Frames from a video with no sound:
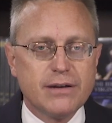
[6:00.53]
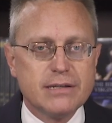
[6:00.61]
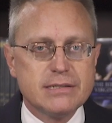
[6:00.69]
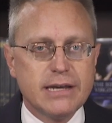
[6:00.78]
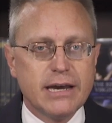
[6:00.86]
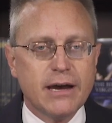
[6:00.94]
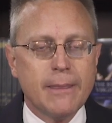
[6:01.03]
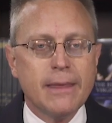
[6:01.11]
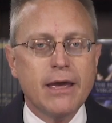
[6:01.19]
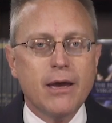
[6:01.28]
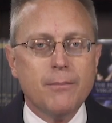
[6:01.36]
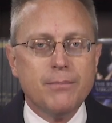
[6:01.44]
Isaiah.
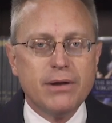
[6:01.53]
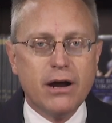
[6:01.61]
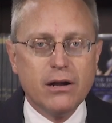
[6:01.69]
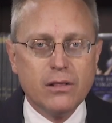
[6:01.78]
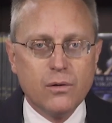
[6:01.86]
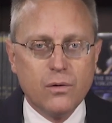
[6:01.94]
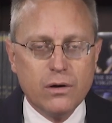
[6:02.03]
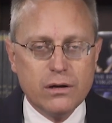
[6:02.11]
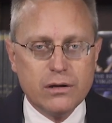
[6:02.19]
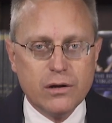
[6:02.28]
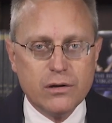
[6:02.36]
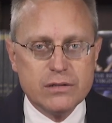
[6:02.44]
But our Lord
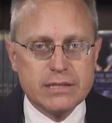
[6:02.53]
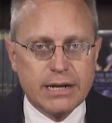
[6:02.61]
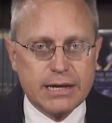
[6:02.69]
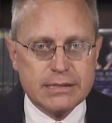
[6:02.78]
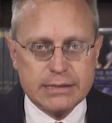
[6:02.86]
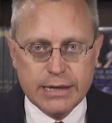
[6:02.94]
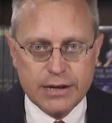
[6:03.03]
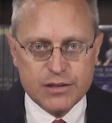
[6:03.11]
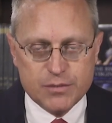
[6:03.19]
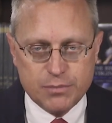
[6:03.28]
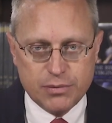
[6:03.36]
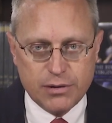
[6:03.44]
knows that
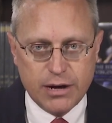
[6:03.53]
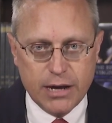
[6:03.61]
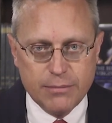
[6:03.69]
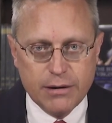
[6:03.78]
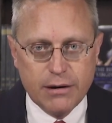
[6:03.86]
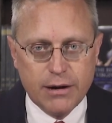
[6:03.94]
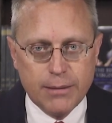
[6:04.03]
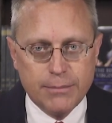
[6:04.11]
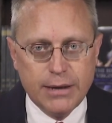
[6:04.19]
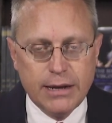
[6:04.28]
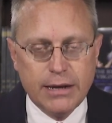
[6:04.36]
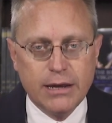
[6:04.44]
Isaiah's primary
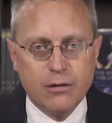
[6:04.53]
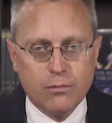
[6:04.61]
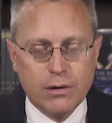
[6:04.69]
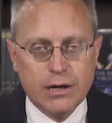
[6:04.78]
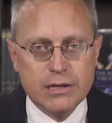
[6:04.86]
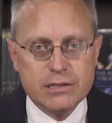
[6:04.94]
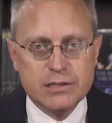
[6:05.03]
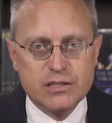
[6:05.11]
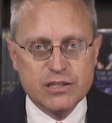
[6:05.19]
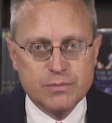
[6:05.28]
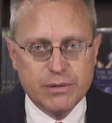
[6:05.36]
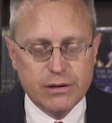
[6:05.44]
meaning was
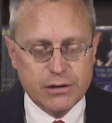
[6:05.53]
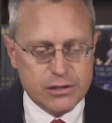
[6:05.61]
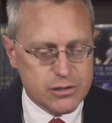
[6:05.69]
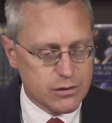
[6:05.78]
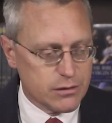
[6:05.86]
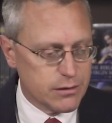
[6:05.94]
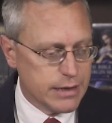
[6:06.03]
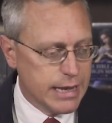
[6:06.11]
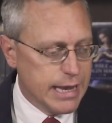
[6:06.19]
spiritual.